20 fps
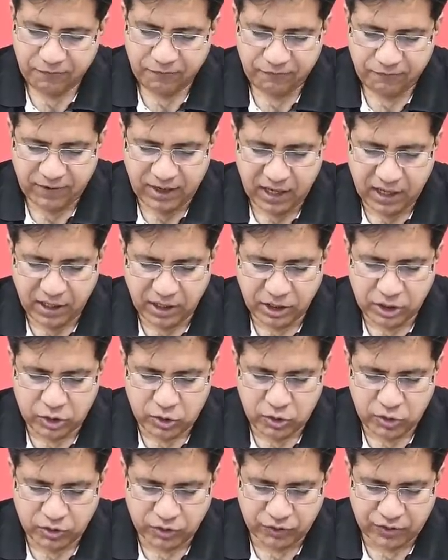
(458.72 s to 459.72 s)
one,
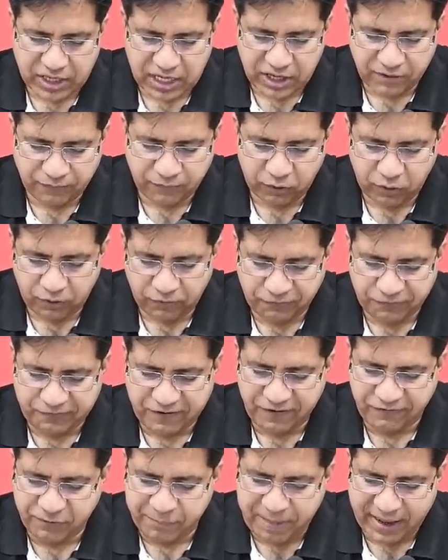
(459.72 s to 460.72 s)
two, three, four,
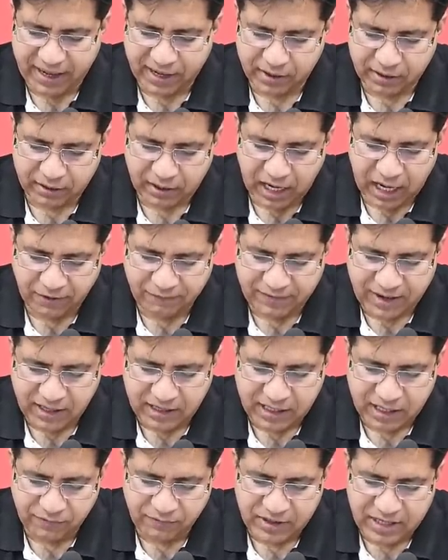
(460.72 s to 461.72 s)
fifth paragraph, and
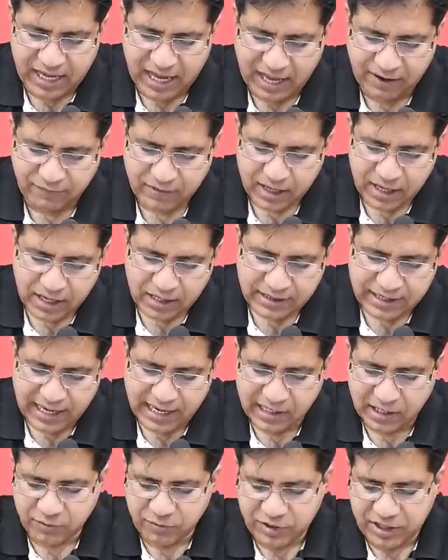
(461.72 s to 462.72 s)
there we have
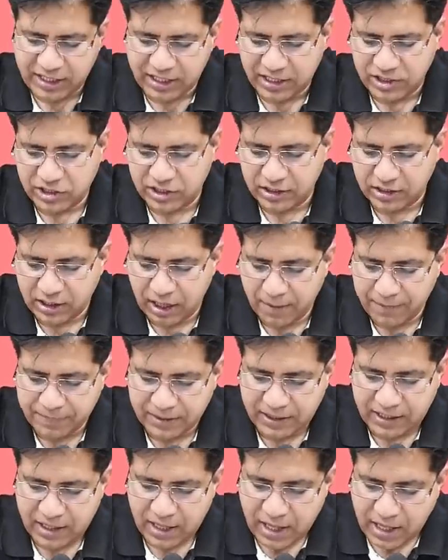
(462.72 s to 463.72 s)
telecommunication
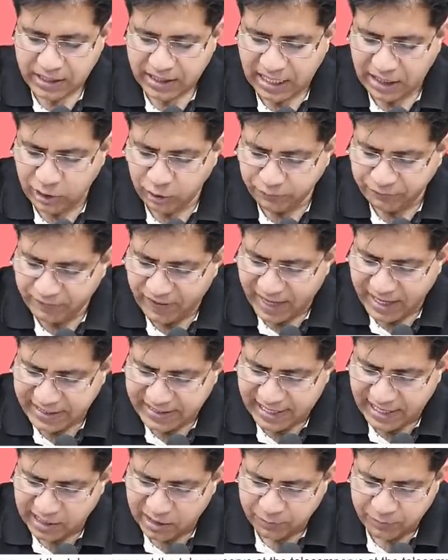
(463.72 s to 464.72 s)
company. Can you find
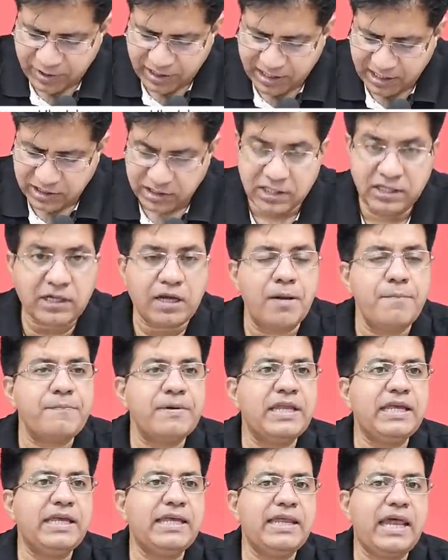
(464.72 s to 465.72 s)
telecommunication
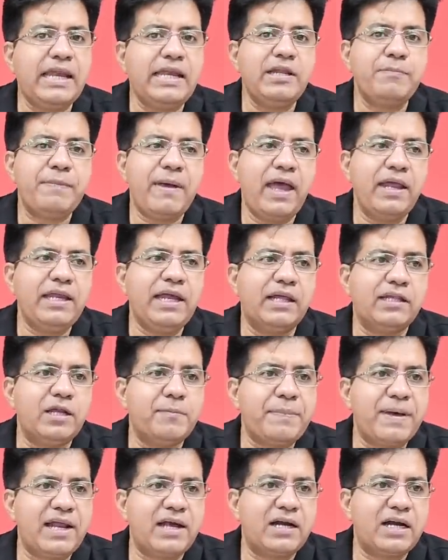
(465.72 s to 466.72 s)
company in any, any other
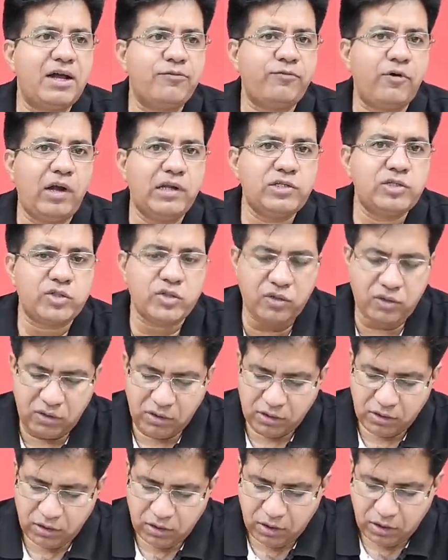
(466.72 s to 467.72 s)
paragraph also?
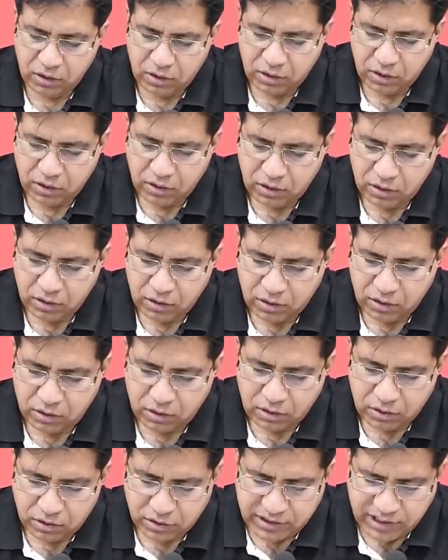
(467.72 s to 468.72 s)

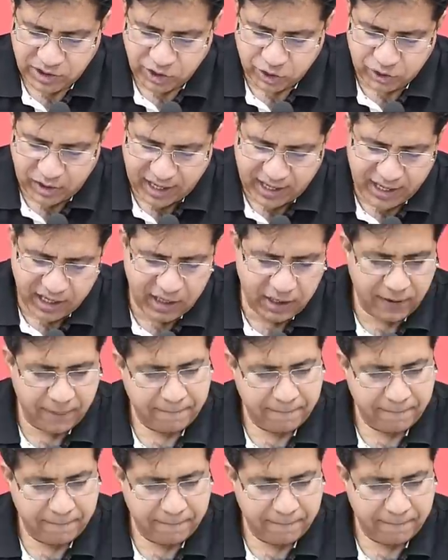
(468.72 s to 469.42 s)
Just try.